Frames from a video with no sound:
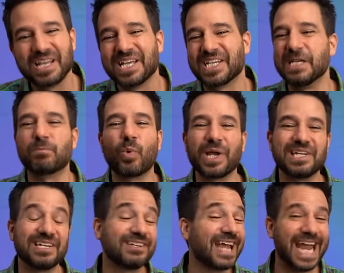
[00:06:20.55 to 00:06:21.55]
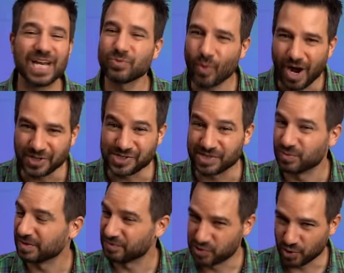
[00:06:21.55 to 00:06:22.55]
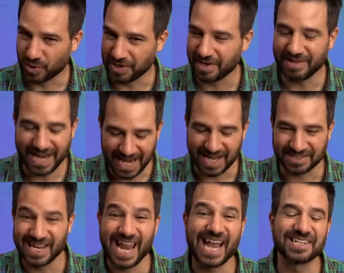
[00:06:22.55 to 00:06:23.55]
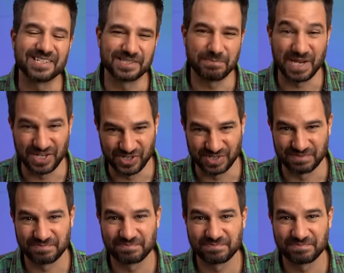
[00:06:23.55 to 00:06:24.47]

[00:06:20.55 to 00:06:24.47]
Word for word: Keep waiting and watching with joy and anticipation.